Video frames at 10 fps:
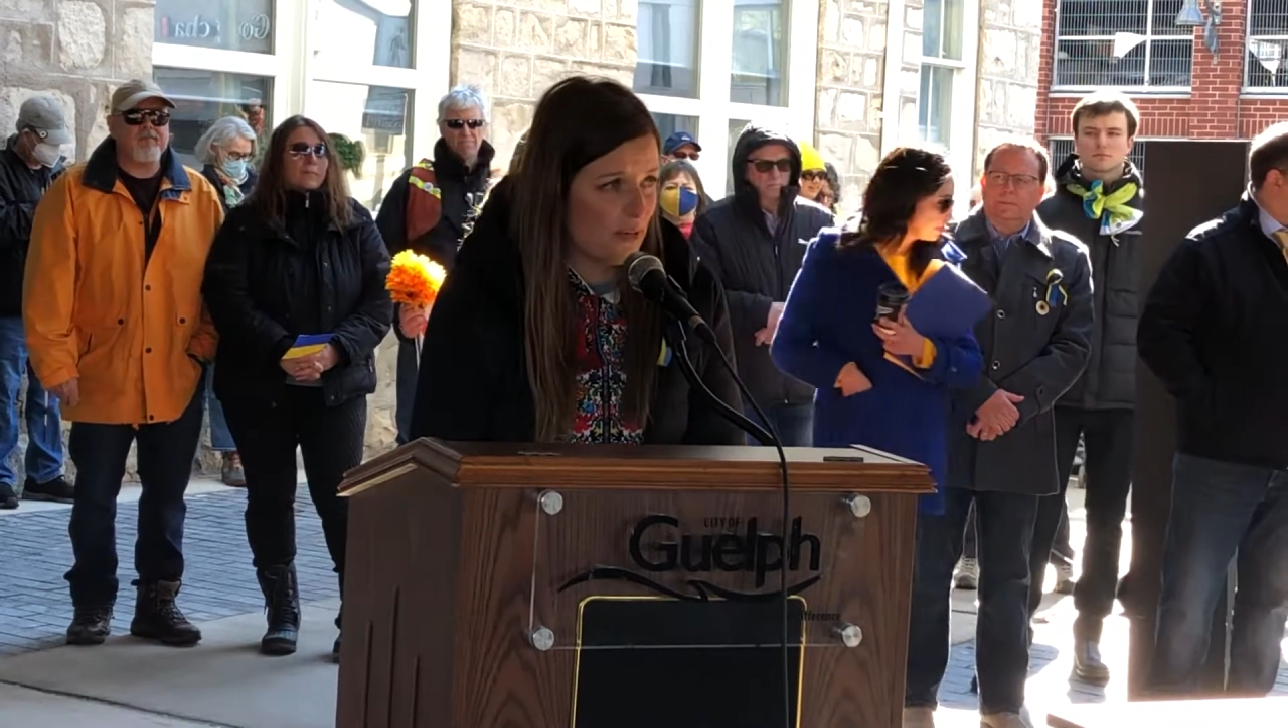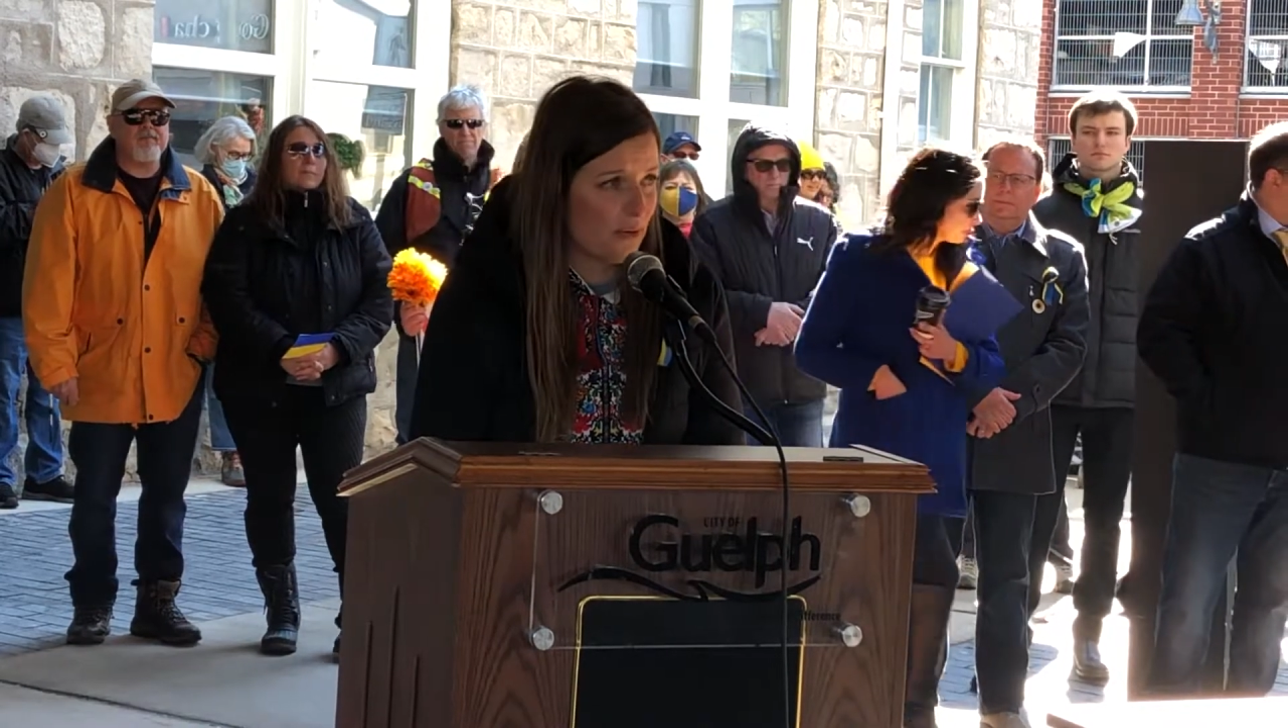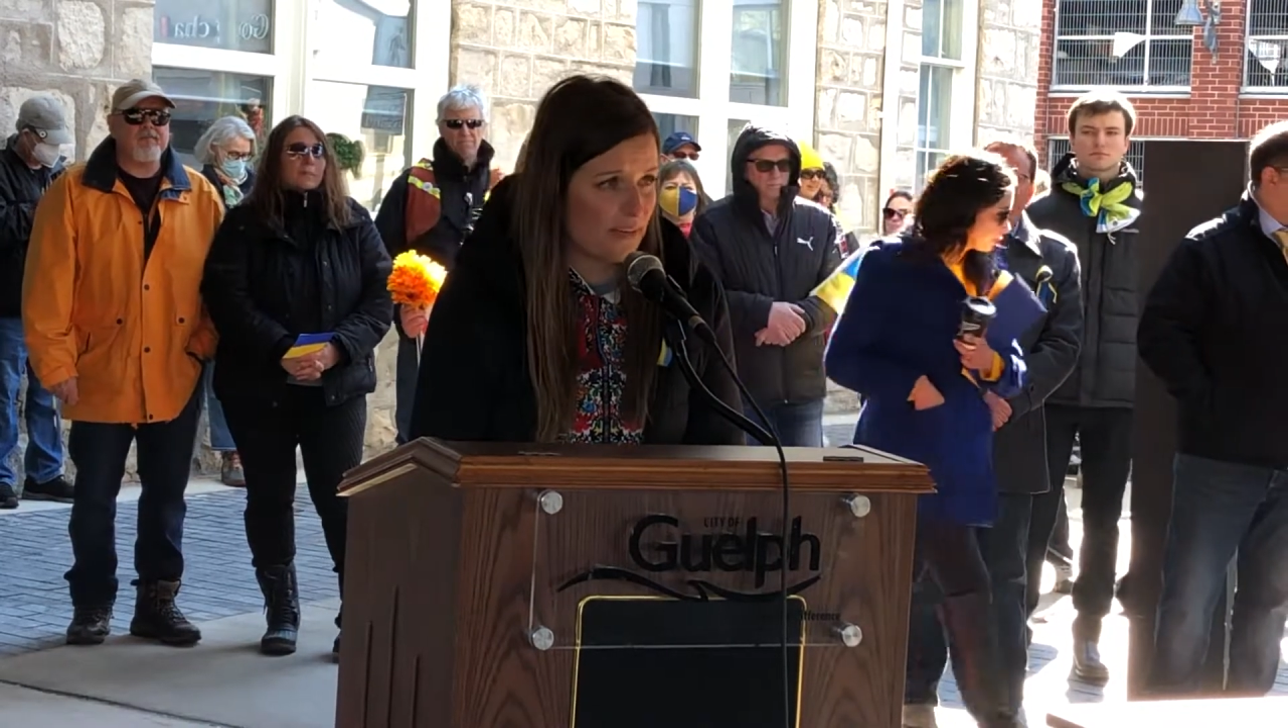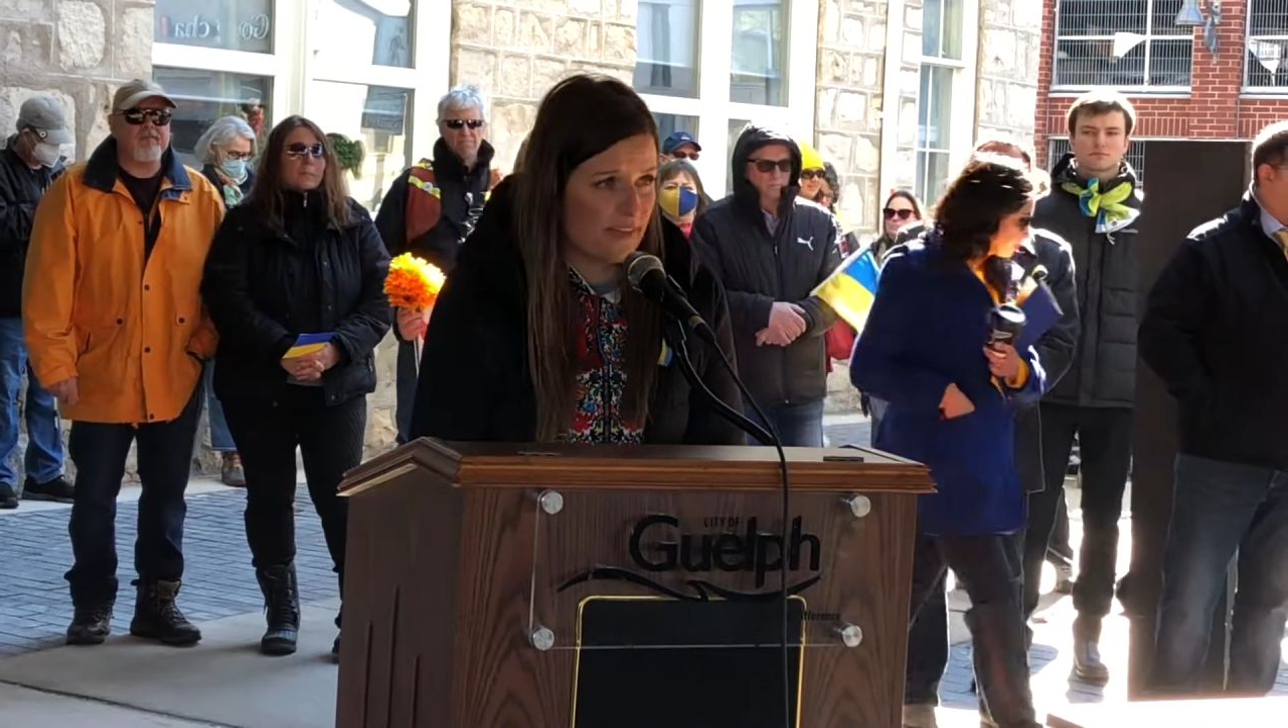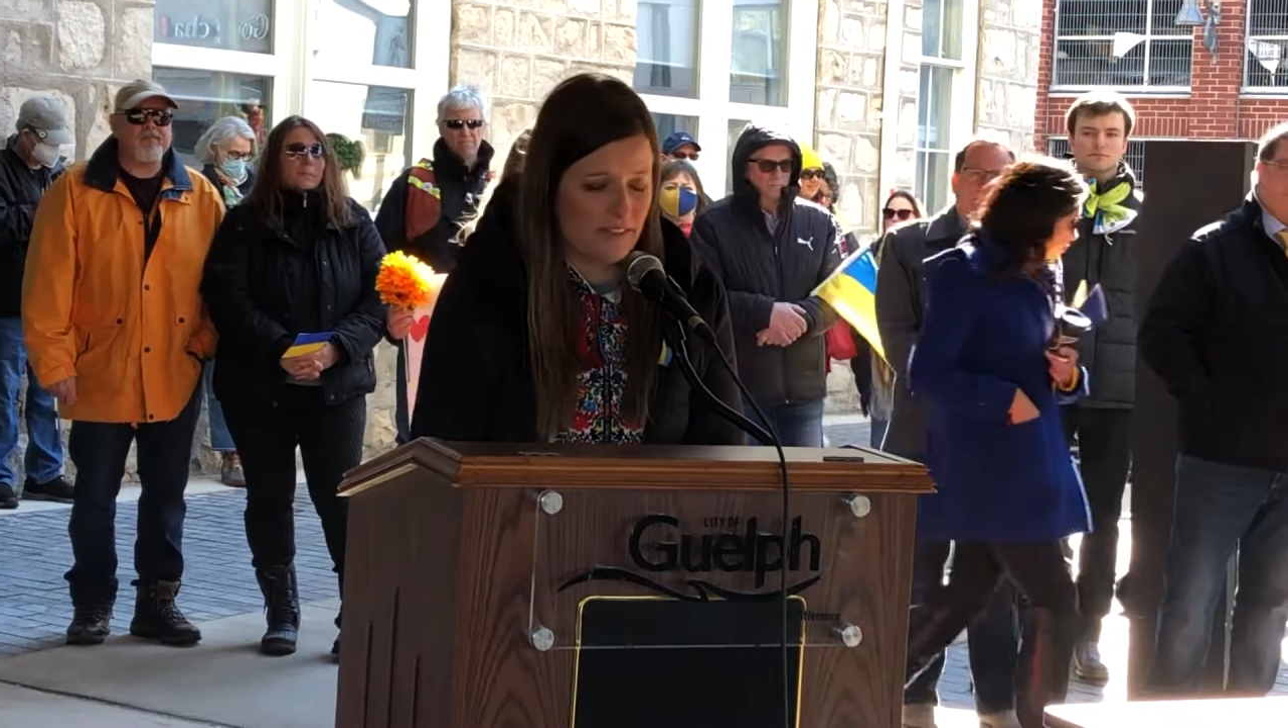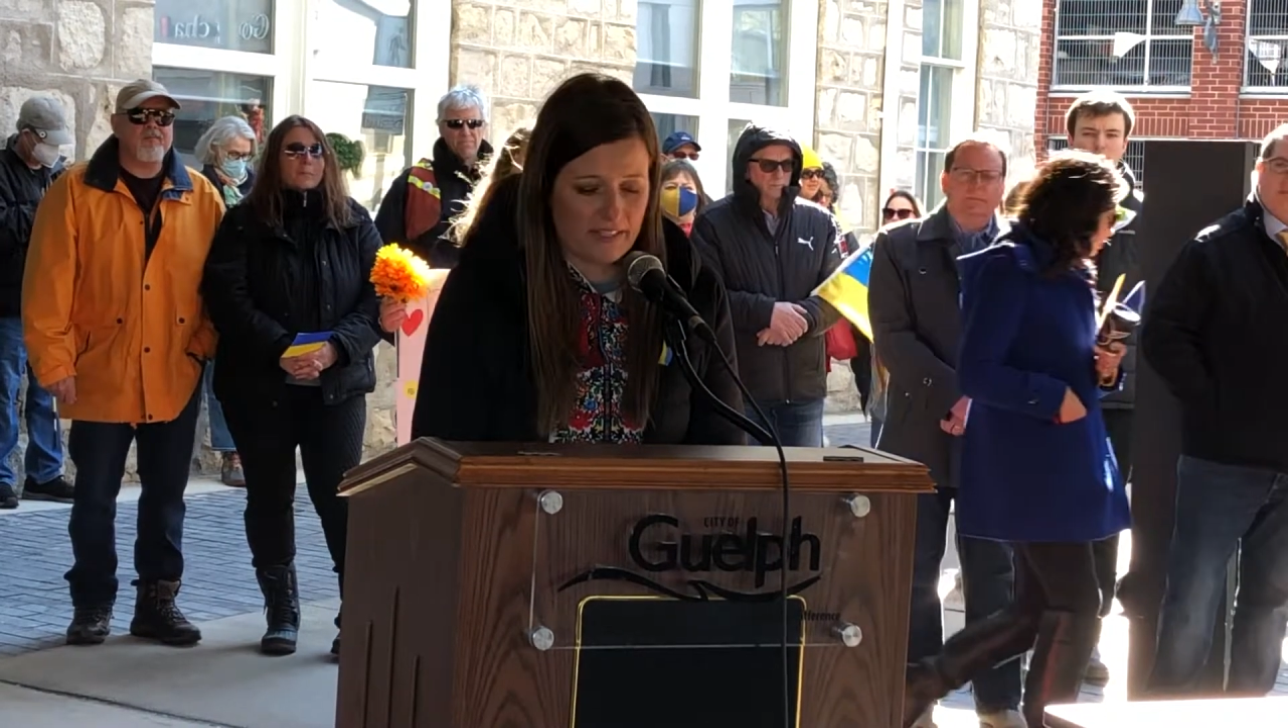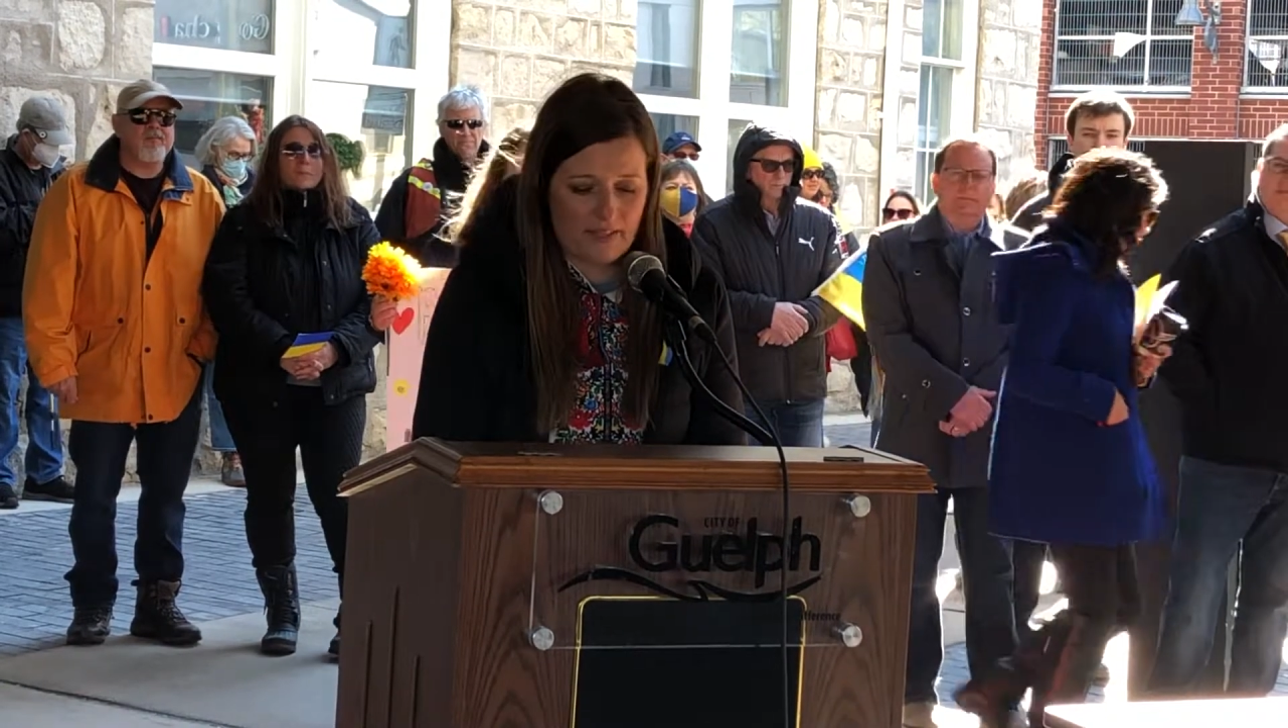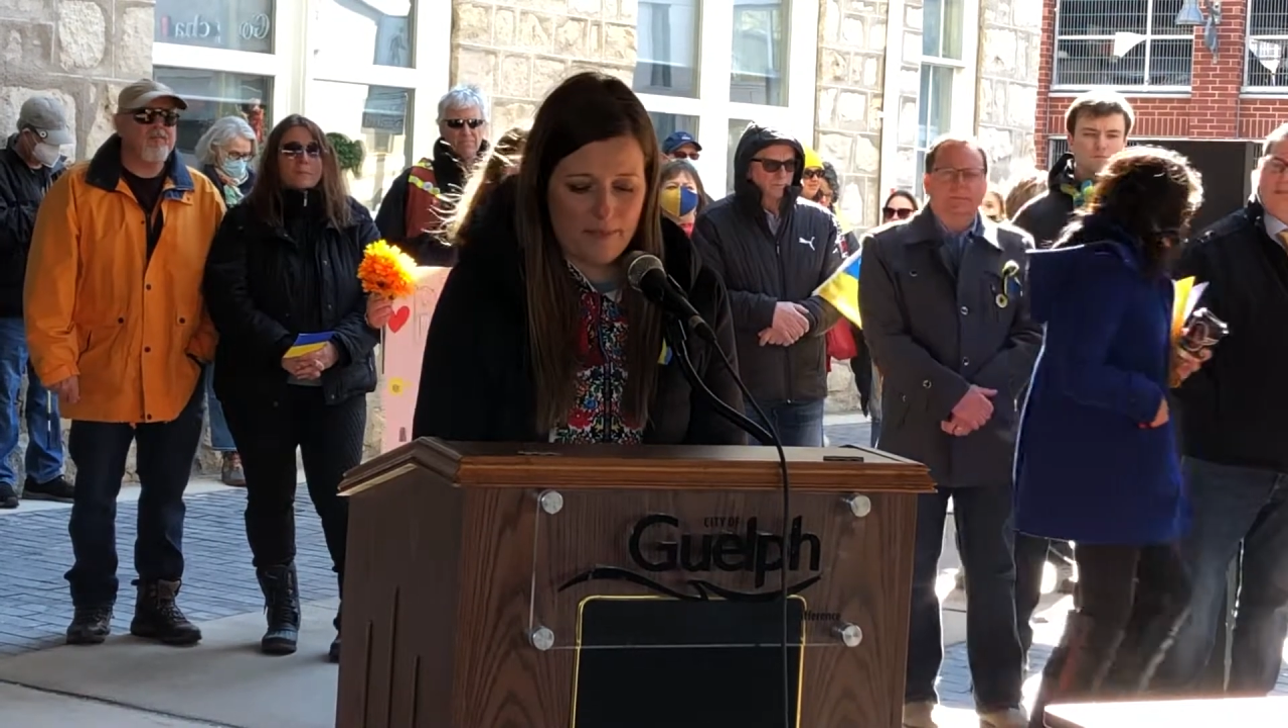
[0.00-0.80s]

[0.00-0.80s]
horrific.